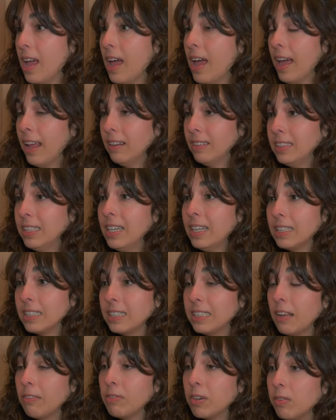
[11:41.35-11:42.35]
And yes,
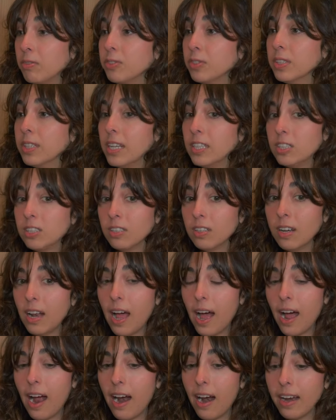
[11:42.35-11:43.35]
DevRel Foundation
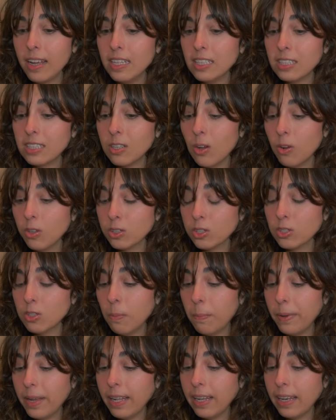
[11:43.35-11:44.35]
is also
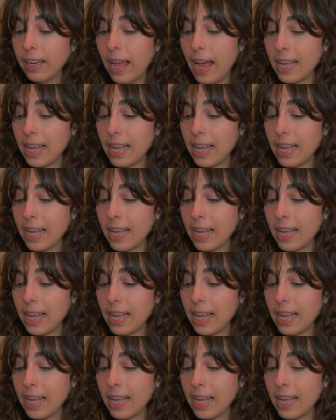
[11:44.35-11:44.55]
built